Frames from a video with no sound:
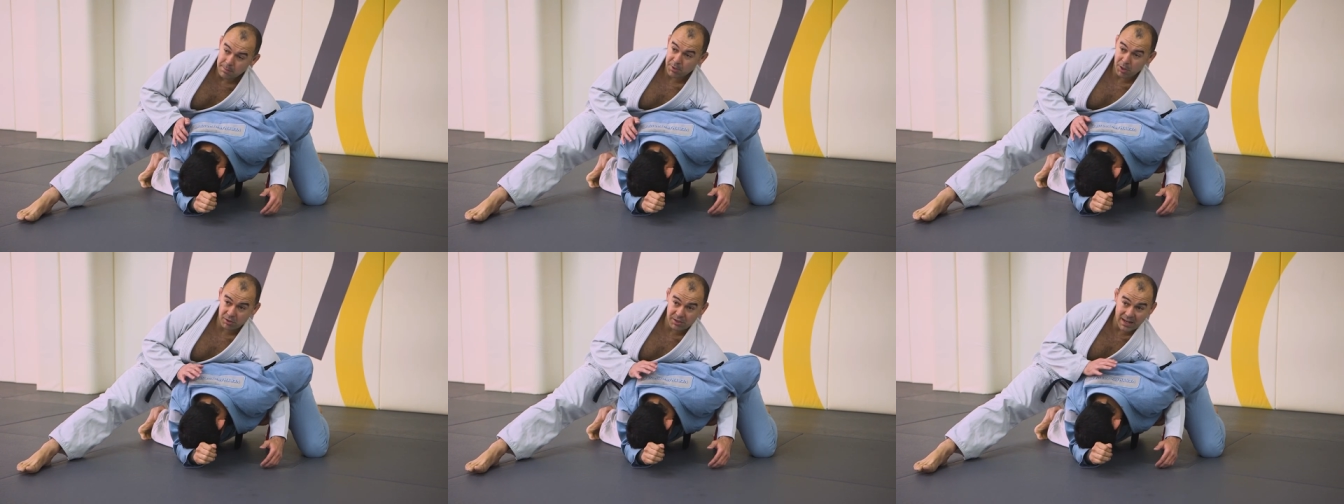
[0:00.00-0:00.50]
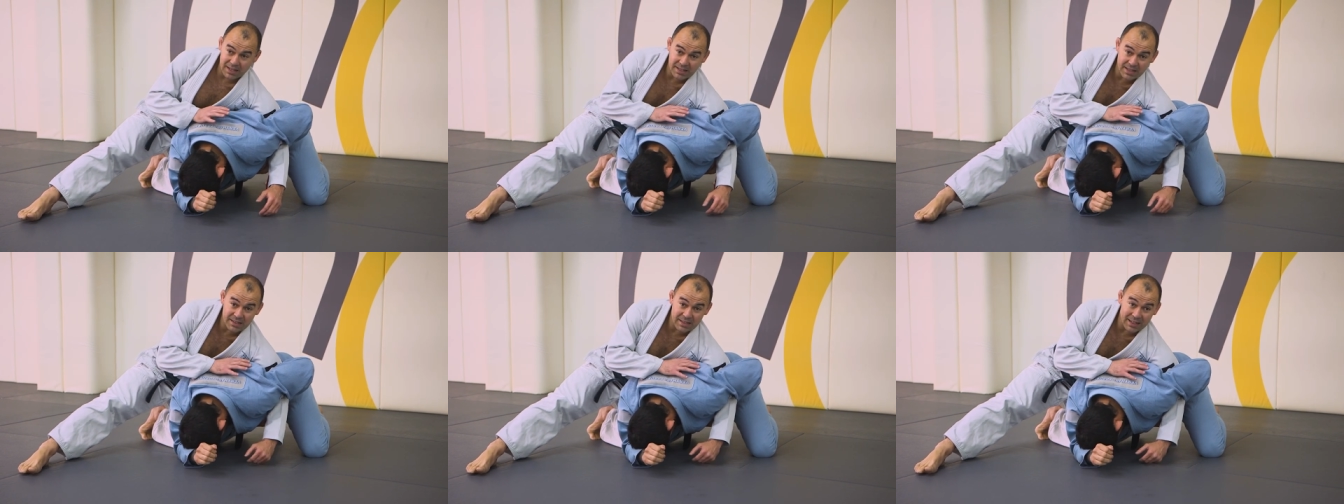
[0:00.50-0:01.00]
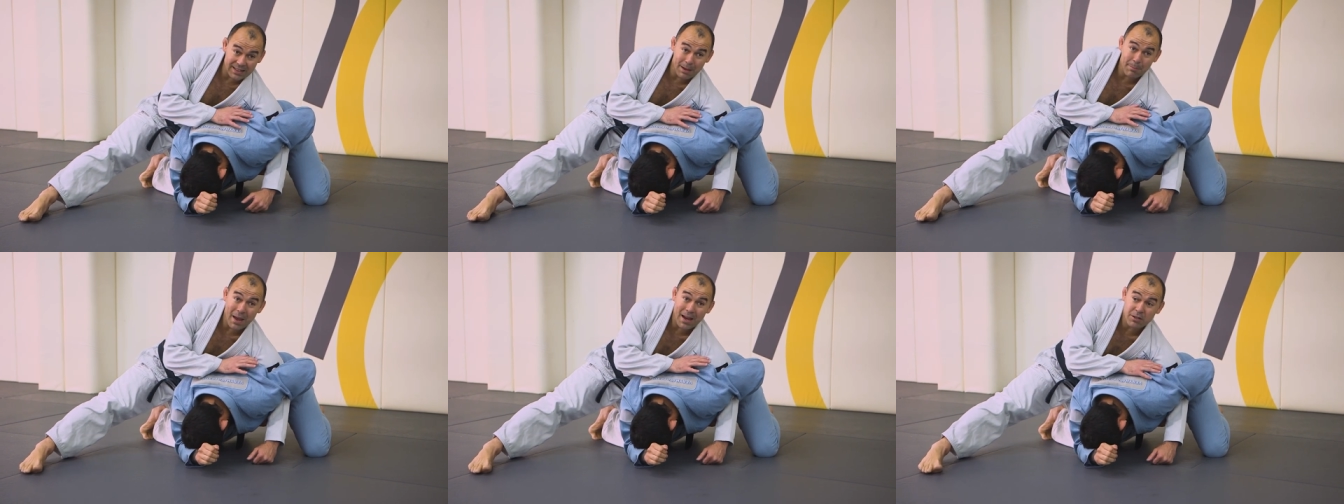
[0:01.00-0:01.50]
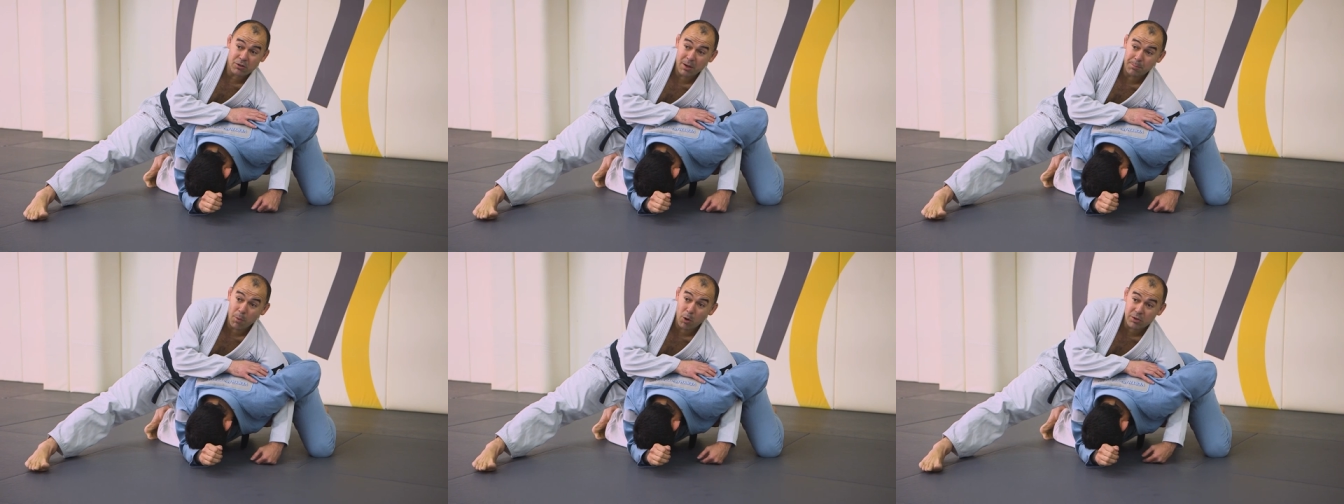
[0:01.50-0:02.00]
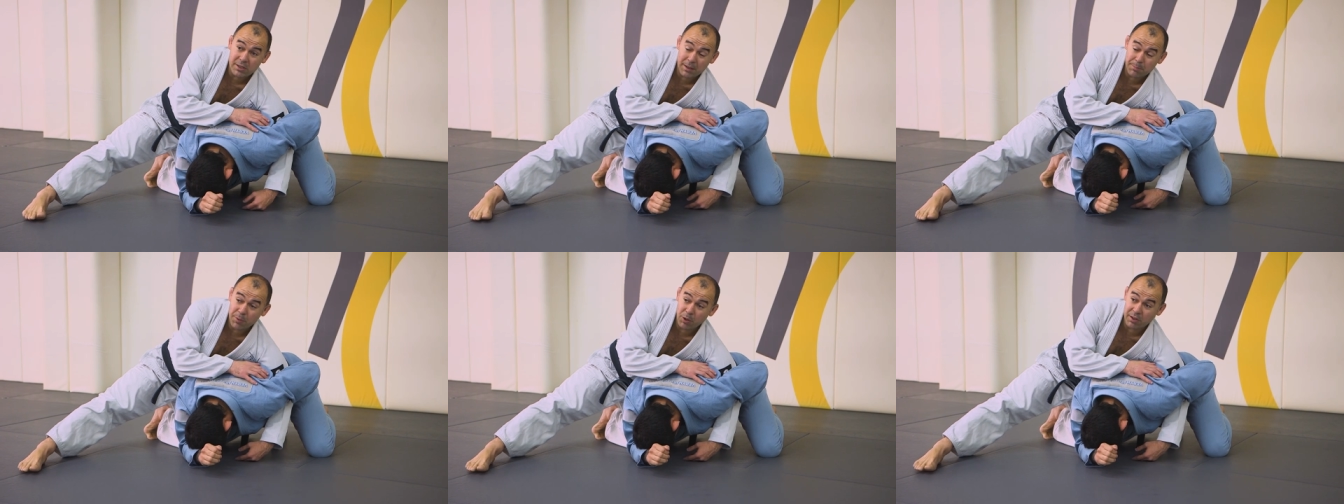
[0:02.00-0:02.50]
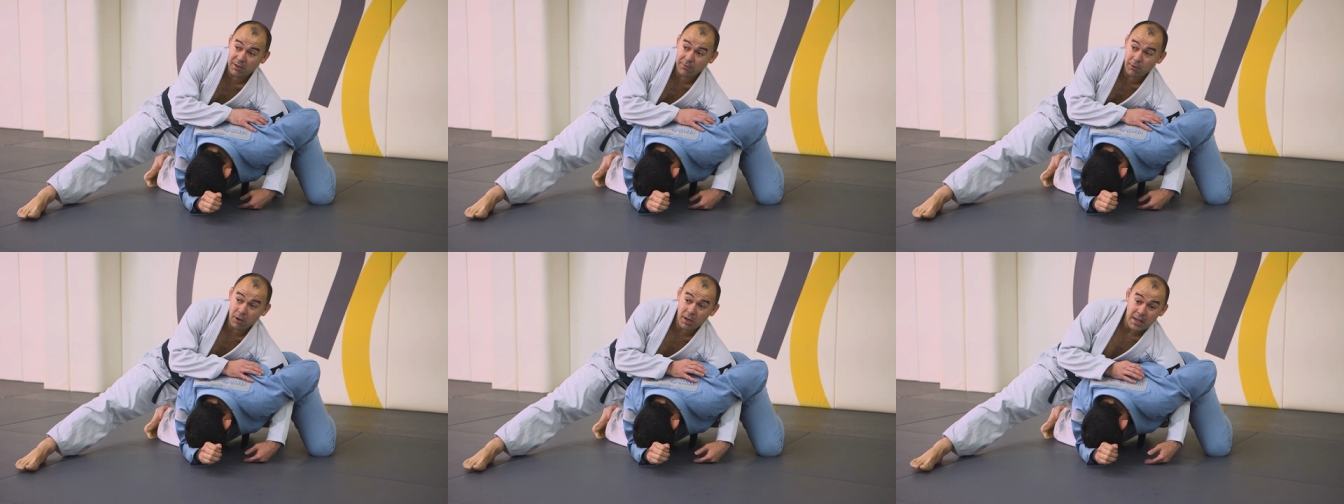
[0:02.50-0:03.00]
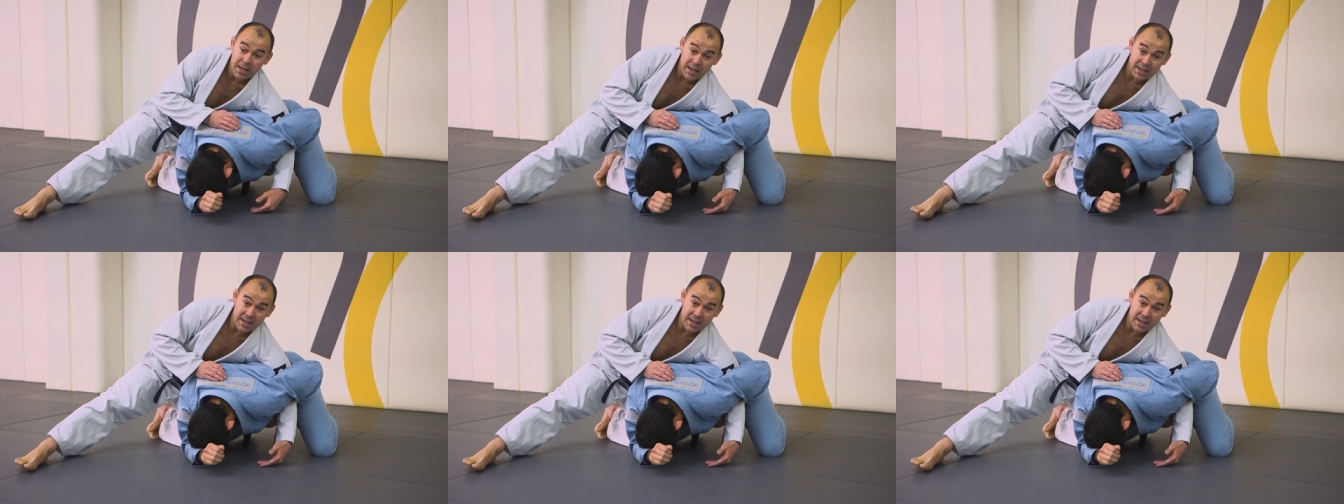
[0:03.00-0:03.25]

because you guys can see like their back is going to most like be on the floor.